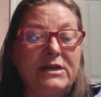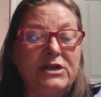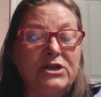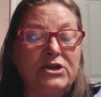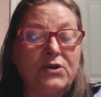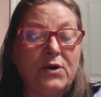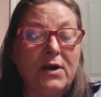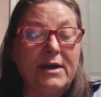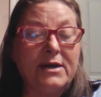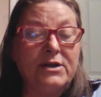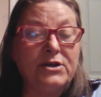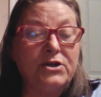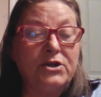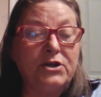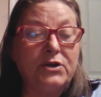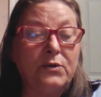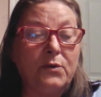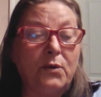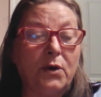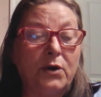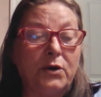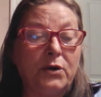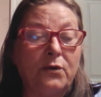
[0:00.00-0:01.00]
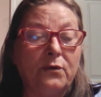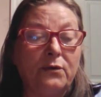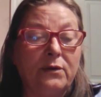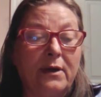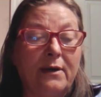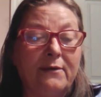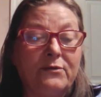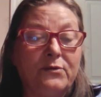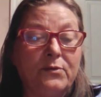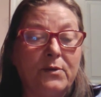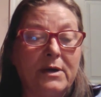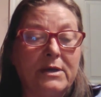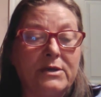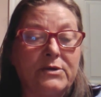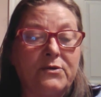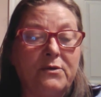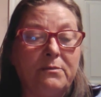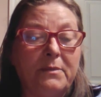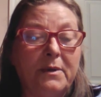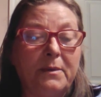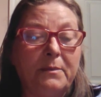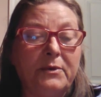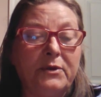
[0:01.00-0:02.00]
strikes you or your loved ones,
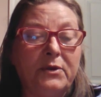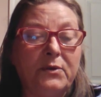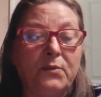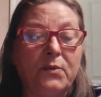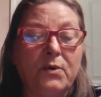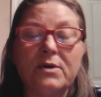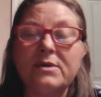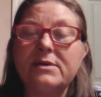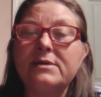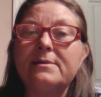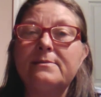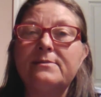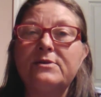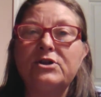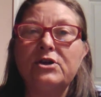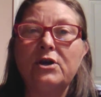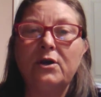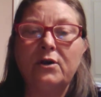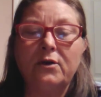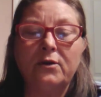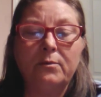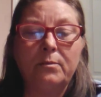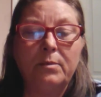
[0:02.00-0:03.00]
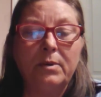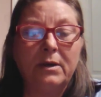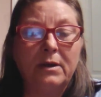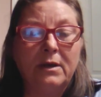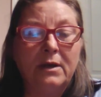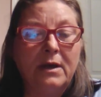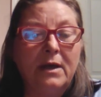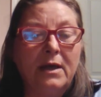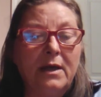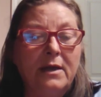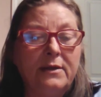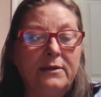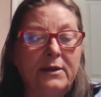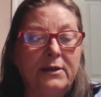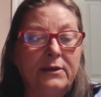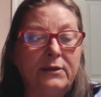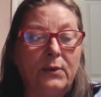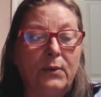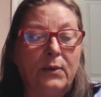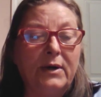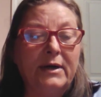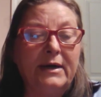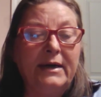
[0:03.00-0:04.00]
remember the words of Job The
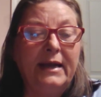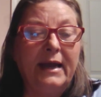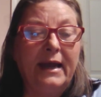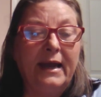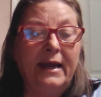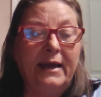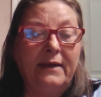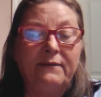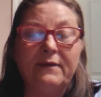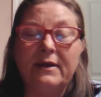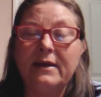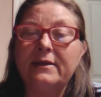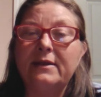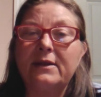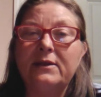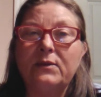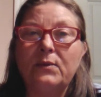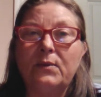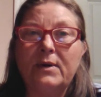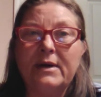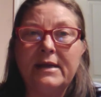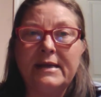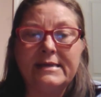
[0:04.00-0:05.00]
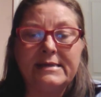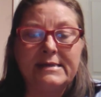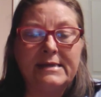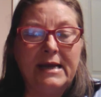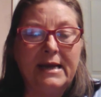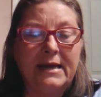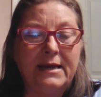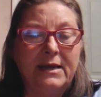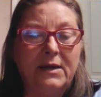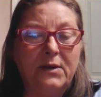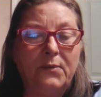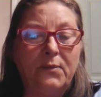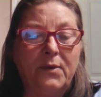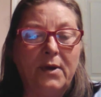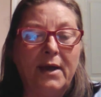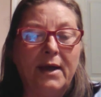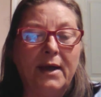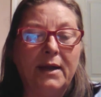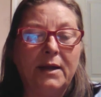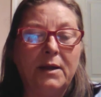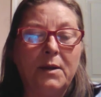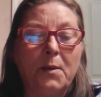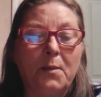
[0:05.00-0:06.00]
Lord gave, and the Lord has taken
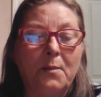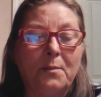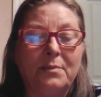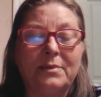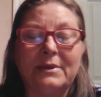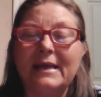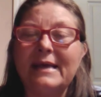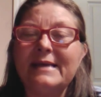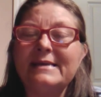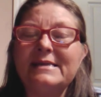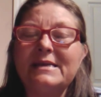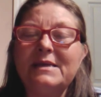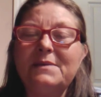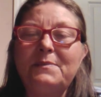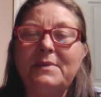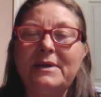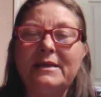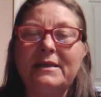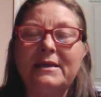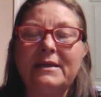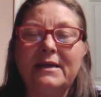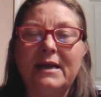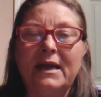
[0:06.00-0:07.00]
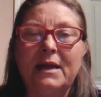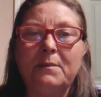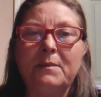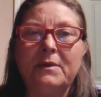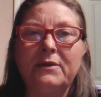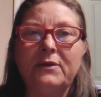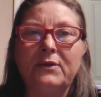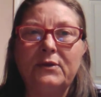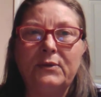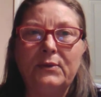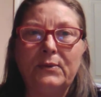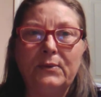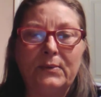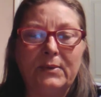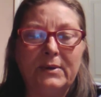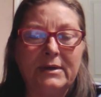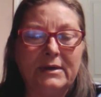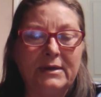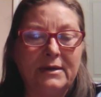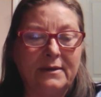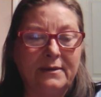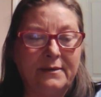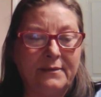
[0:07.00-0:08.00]
away. Blessed be the name of the
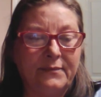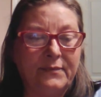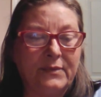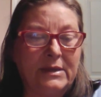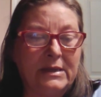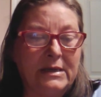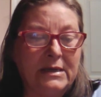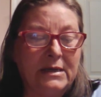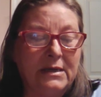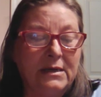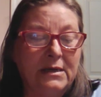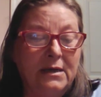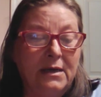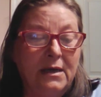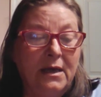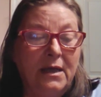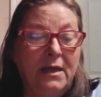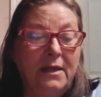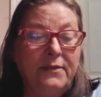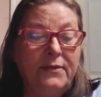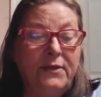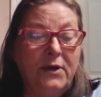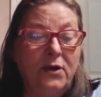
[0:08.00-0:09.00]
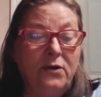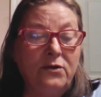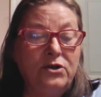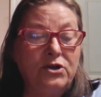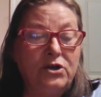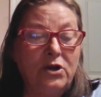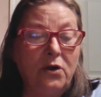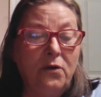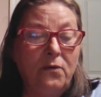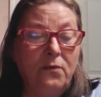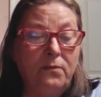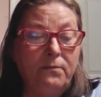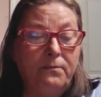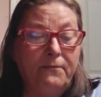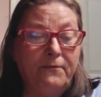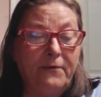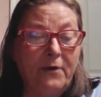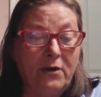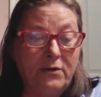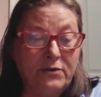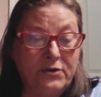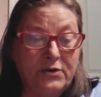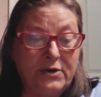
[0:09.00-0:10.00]
Lord. Though Job
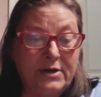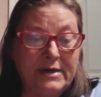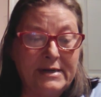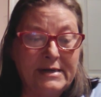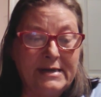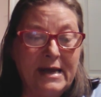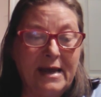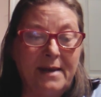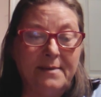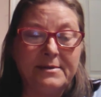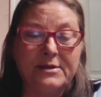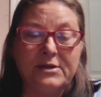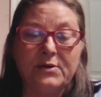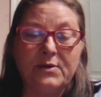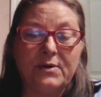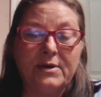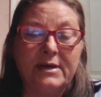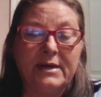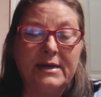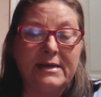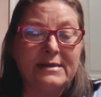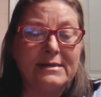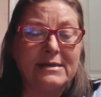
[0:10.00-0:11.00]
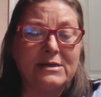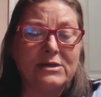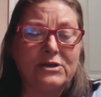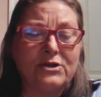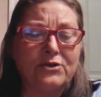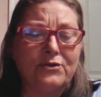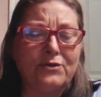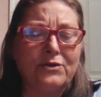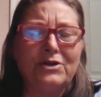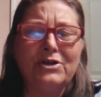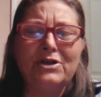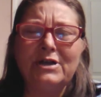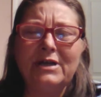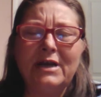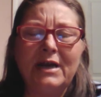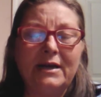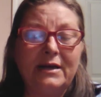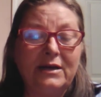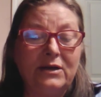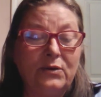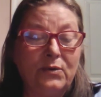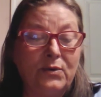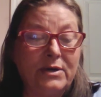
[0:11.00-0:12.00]
faltered at times during his
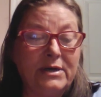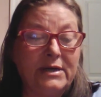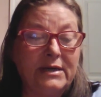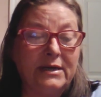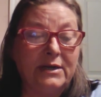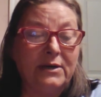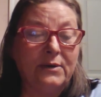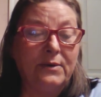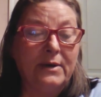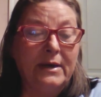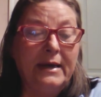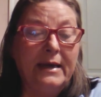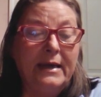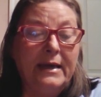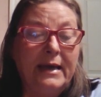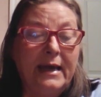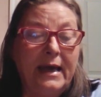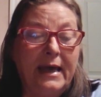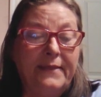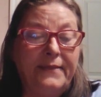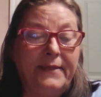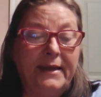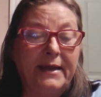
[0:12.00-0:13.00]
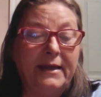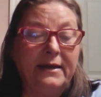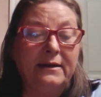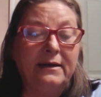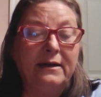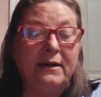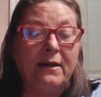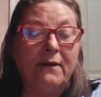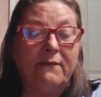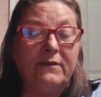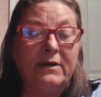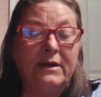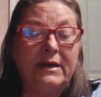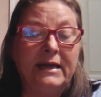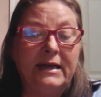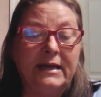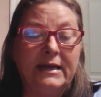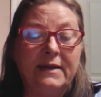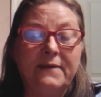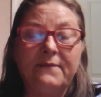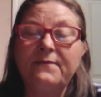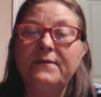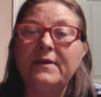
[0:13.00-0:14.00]
excruciating ordeal, at the end of it he
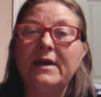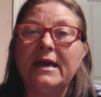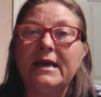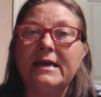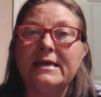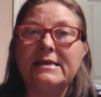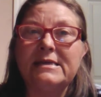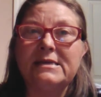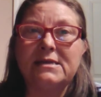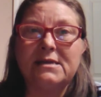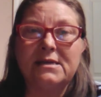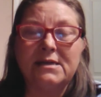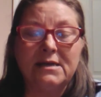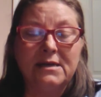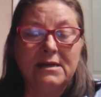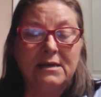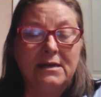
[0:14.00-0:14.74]
confessed,